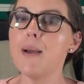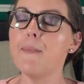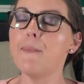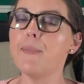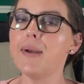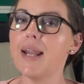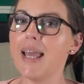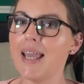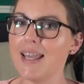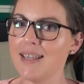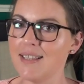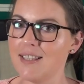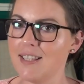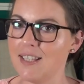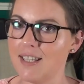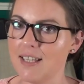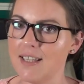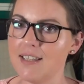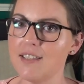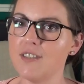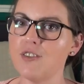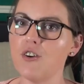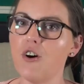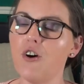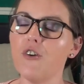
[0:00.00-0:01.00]

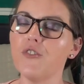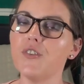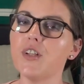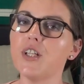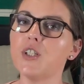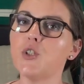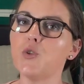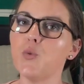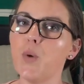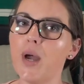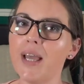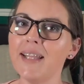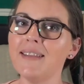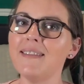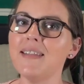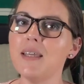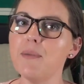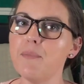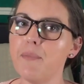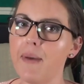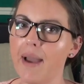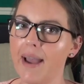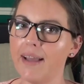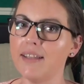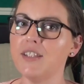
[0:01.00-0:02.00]
Places on the
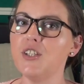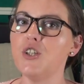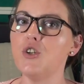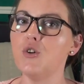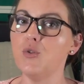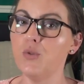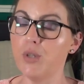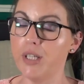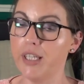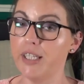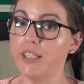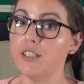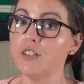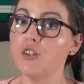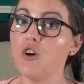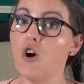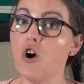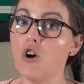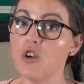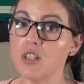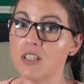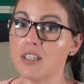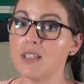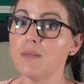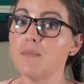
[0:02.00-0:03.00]
20-bed unit
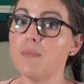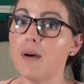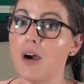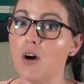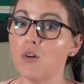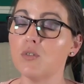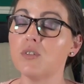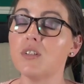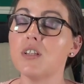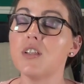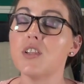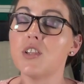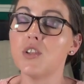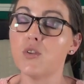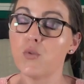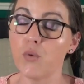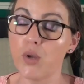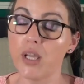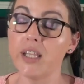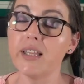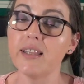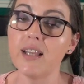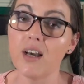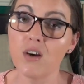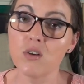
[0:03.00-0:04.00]
cost about
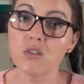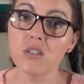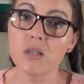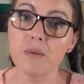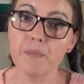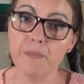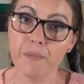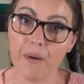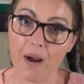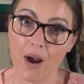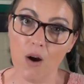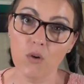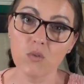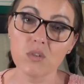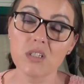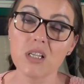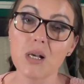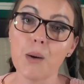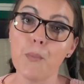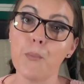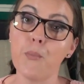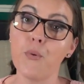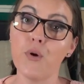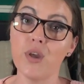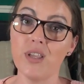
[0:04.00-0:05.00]
£3,000
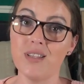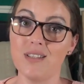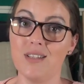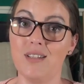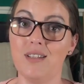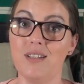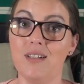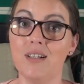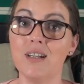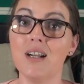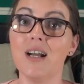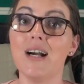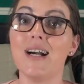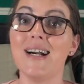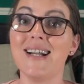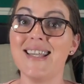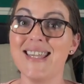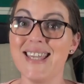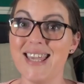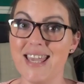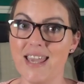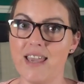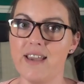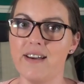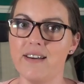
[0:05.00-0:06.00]
a prisoner a
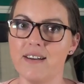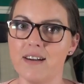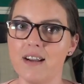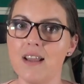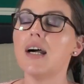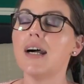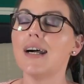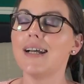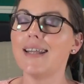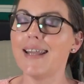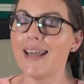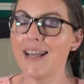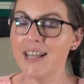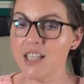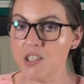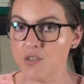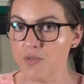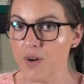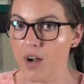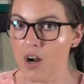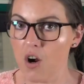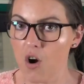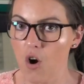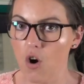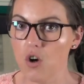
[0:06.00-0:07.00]
year. An
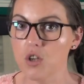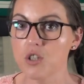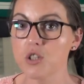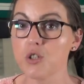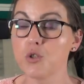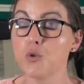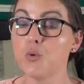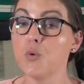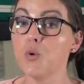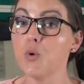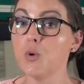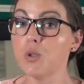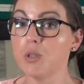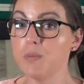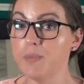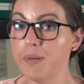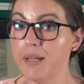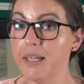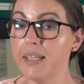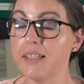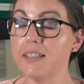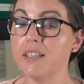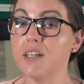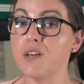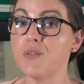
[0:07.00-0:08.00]
extra cost could
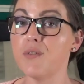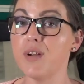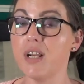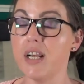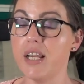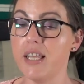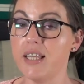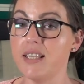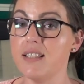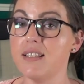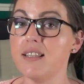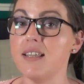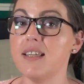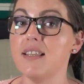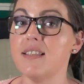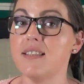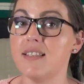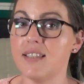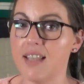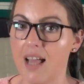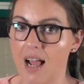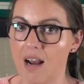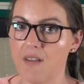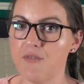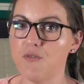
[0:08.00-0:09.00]
be the release
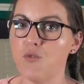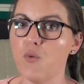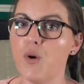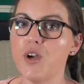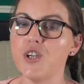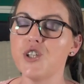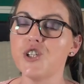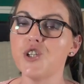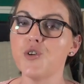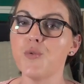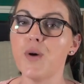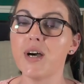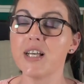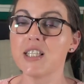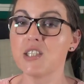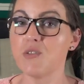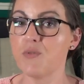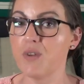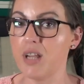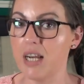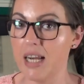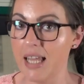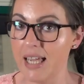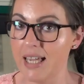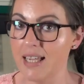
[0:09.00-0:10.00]
itself. When she was
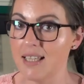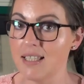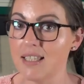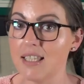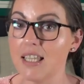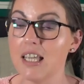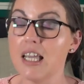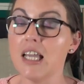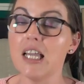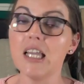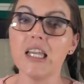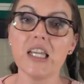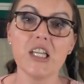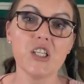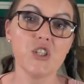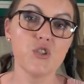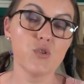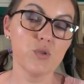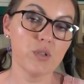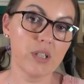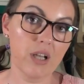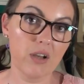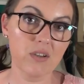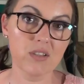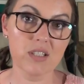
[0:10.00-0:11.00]
released in
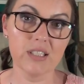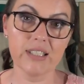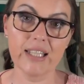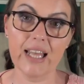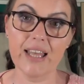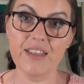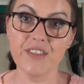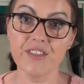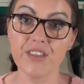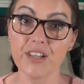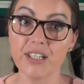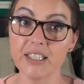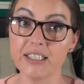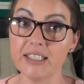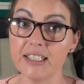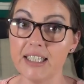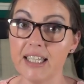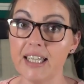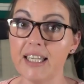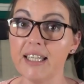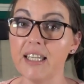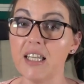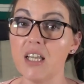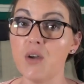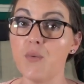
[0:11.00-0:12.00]

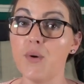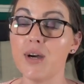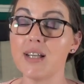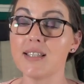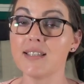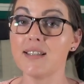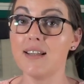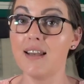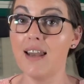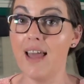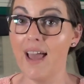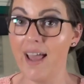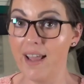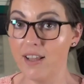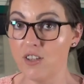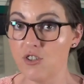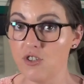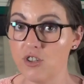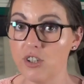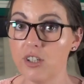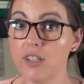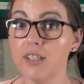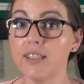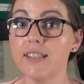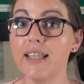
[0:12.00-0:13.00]
2013, it was
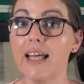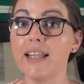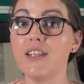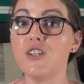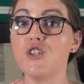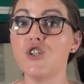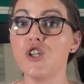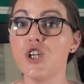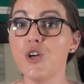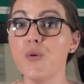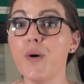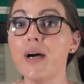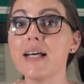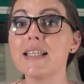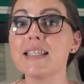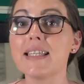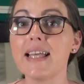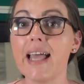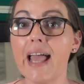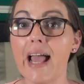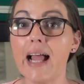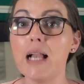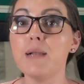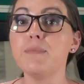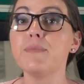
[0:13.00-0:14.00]
alleged that she was
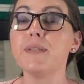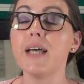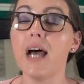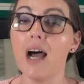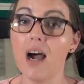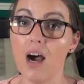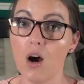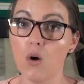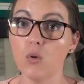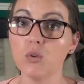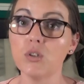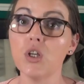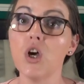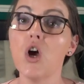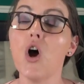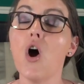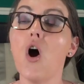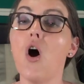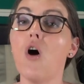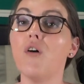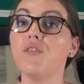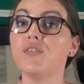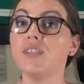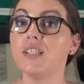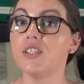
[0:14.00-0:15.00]
helped out
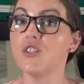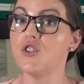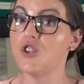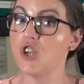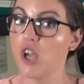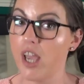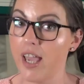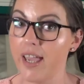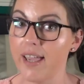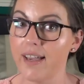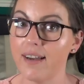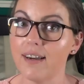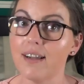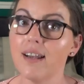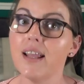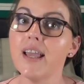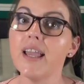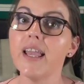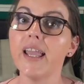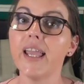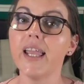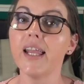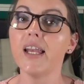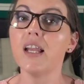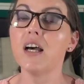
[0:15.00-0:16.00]
of the jail
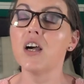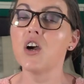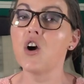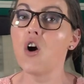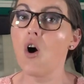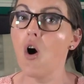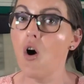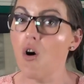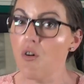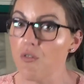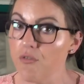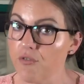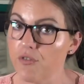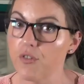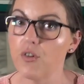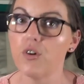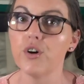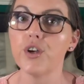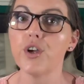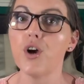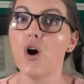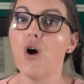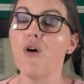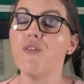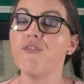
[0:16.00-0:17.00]
in a
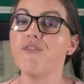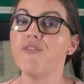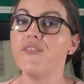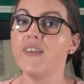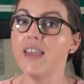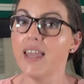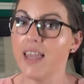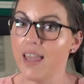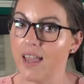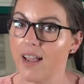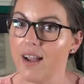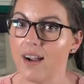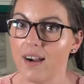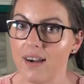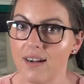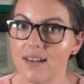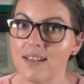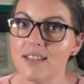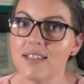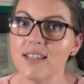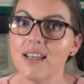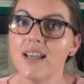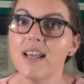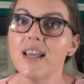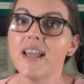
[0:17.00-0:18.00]
convoy of
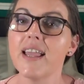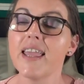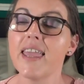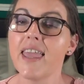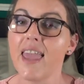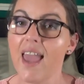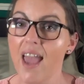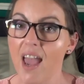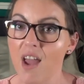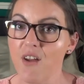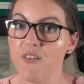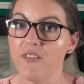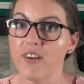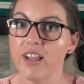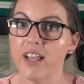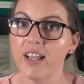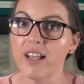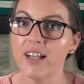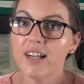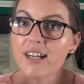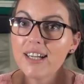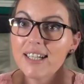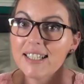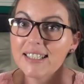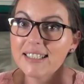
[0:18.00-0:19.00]
vehicles
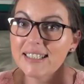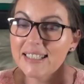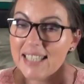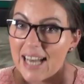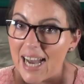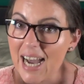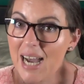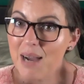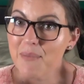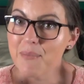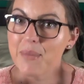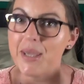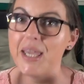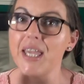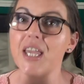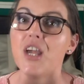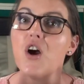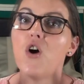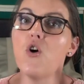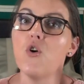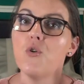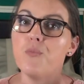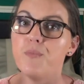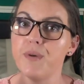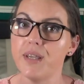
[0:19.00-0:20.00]
carrying dummy
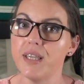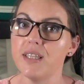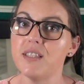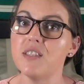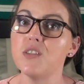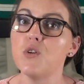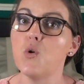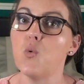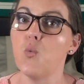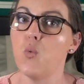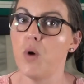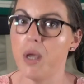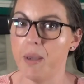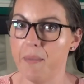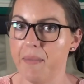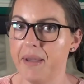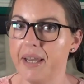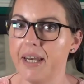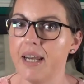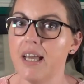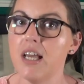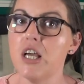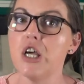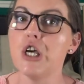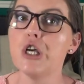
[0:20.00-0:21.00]
obese
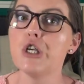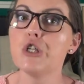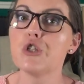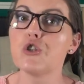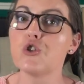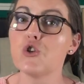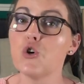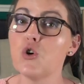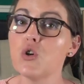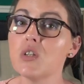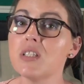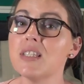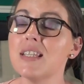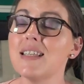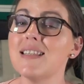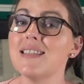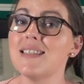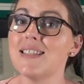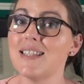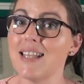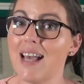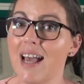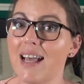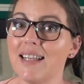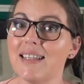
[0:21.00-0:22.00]
women.
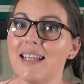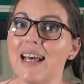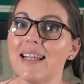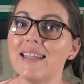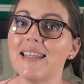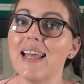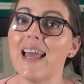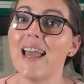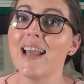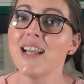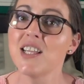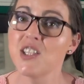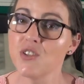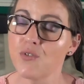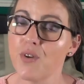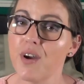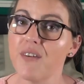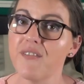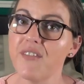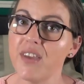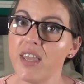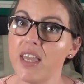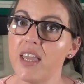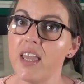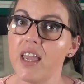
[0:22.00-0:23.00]
Sources said that extra
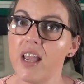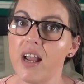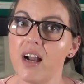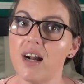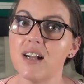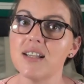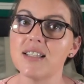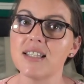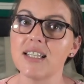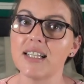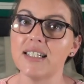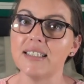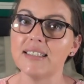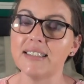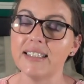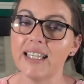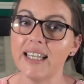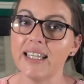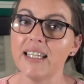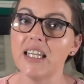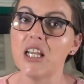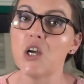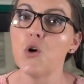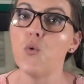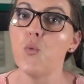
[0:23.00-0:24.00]
vehicles
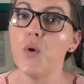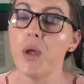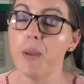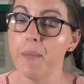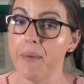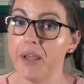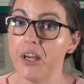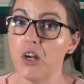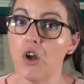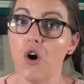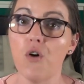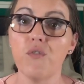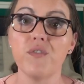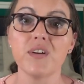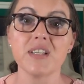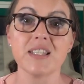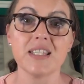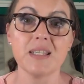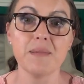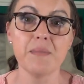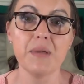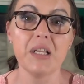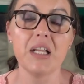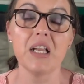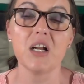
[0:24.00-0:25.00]
containing women of a
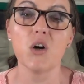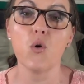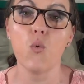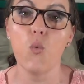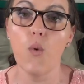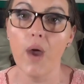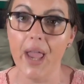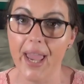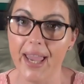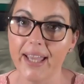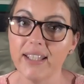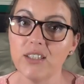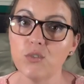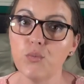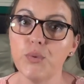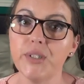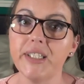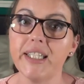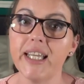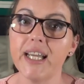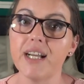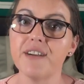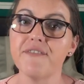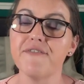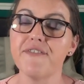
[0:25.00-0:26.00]
similar weight with
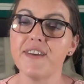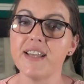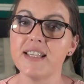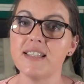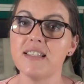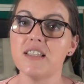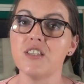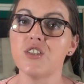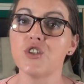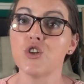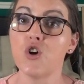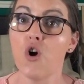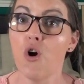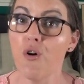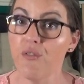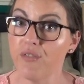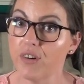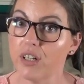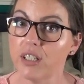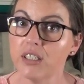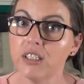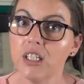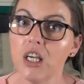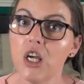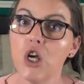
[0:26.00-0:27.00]
their faces
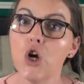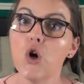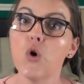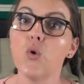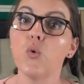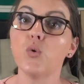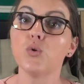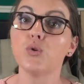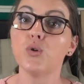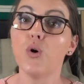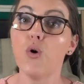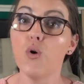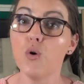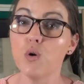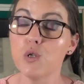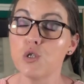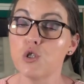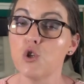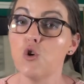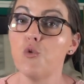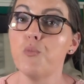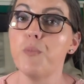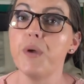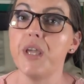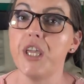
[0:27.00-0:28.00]
covered could
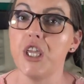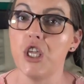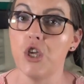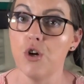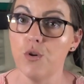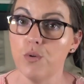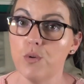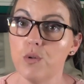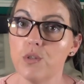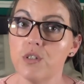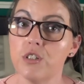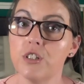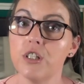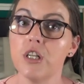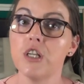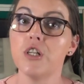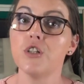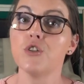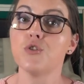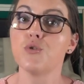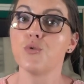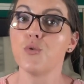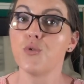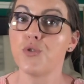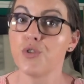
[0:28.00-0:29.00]
also be used
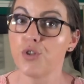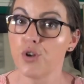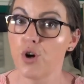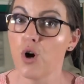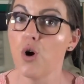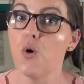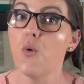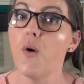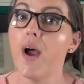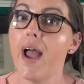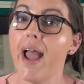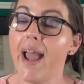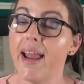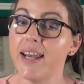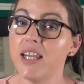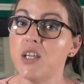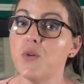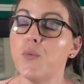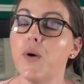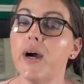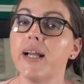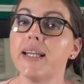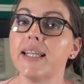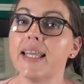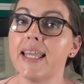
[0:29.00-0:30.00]
to throw
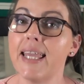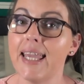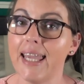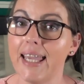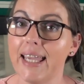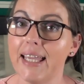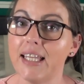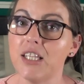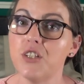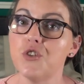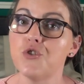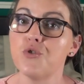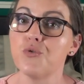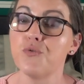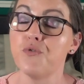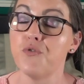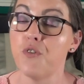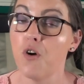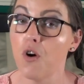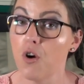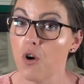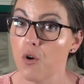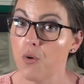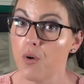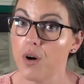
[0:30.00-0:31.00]
anyone keen to
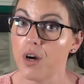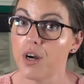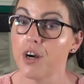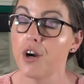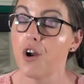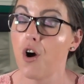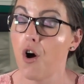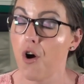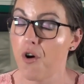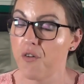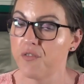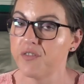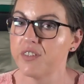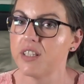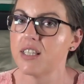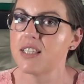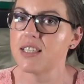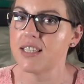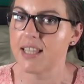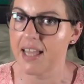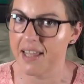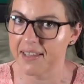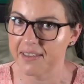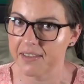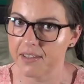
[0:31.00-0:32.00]
follow her off the
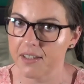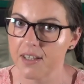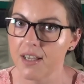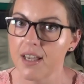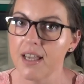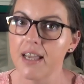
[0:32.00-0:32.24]
scent.